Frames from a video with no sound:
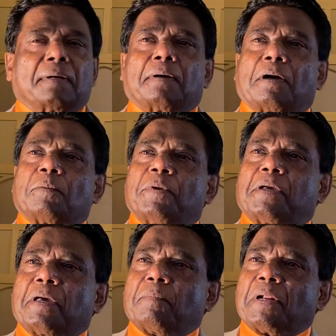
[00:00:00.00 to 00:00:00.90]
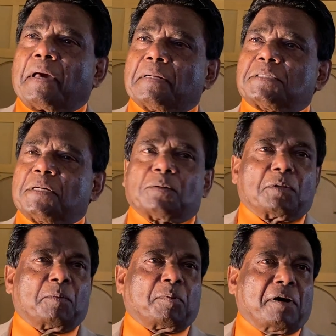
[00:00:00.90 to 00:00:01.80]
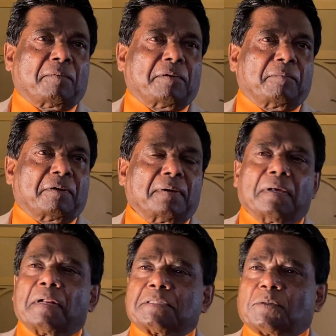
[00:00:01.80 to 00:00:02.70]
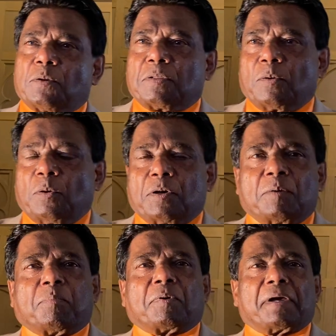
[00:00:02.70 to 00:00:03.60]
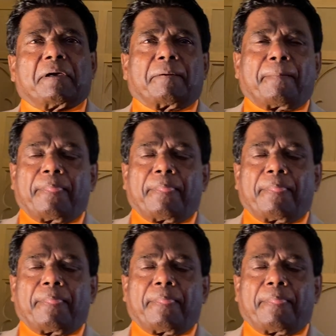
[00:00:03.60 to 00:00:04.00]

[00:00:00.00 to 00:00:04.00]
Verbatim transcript: God became an answer to the problem. Let's go to the Lord in prayer.